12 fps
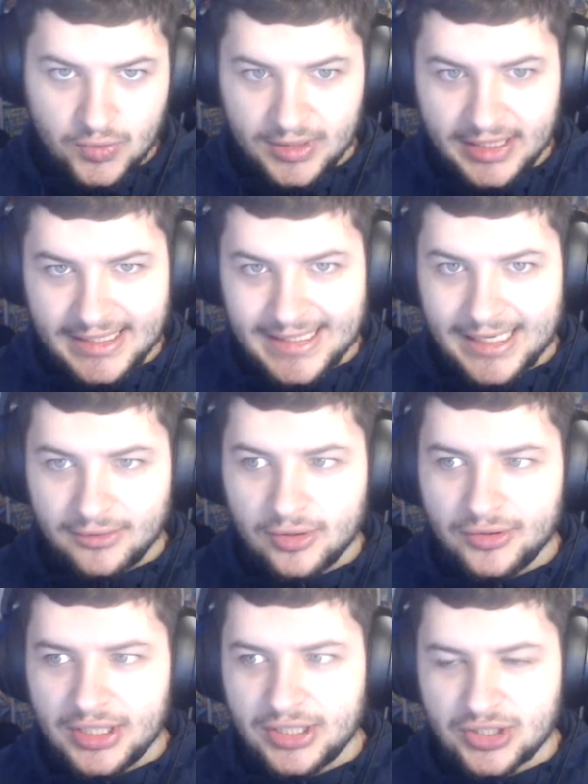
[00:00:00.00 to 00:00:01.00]
So we're going to
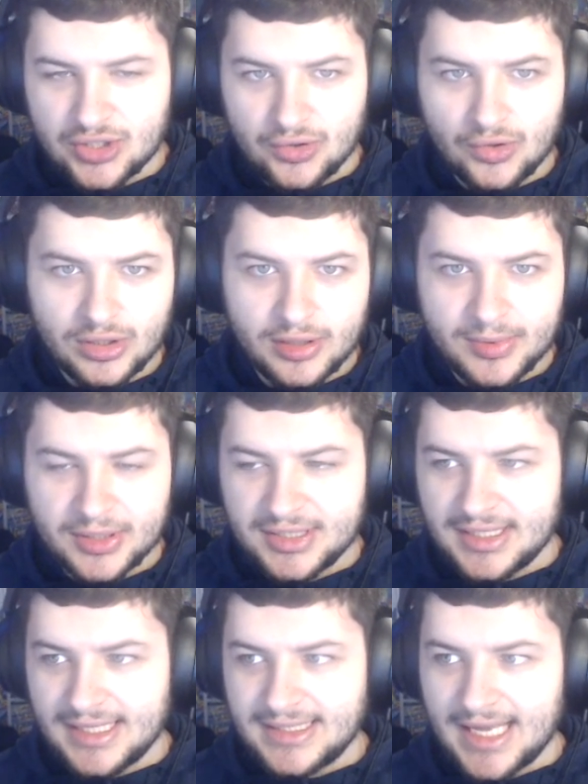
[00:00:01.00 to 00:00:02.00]
download the installer
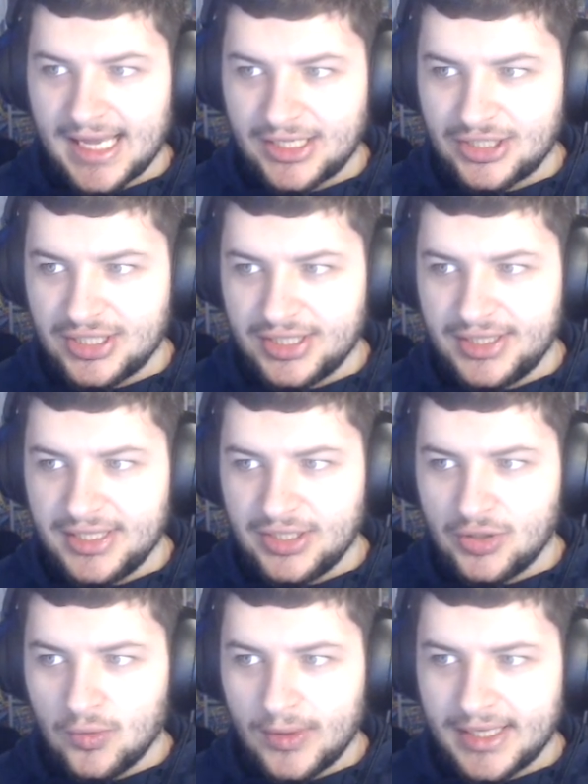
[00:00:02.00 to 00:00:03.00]
because that's actually the
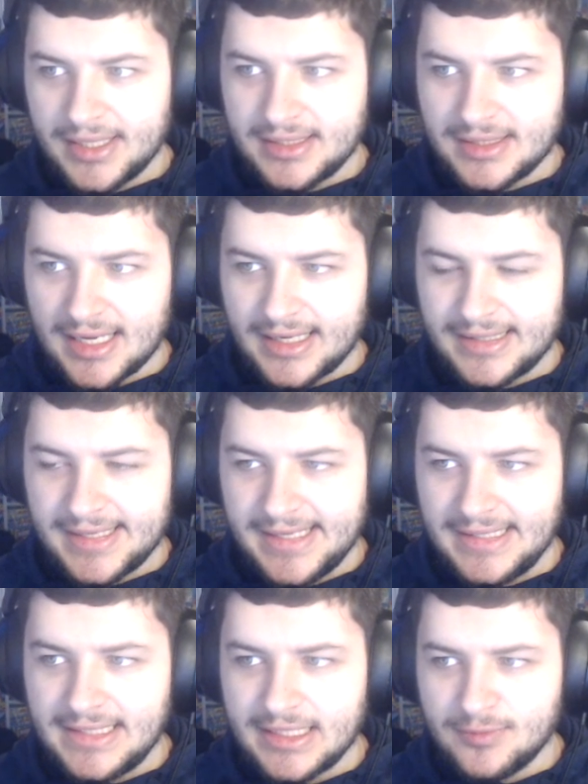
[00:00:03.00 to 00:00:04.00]
quickest and
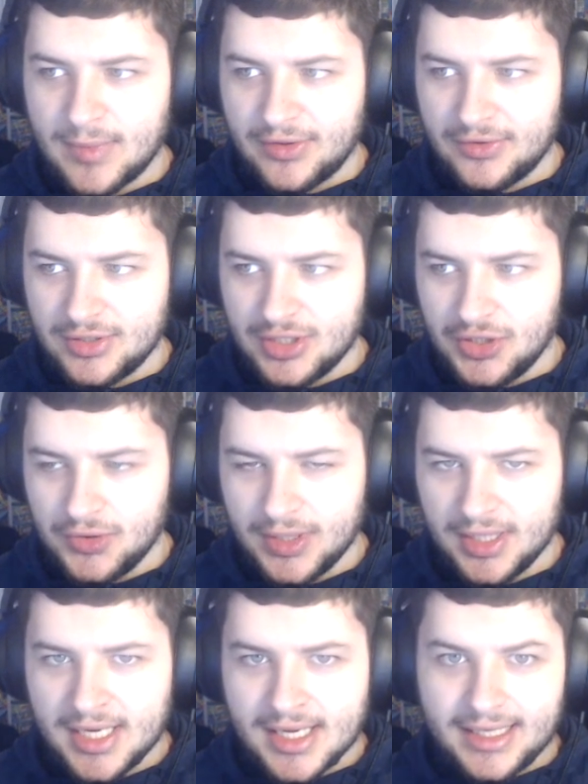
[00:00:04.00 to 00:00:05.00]
easiest method to do it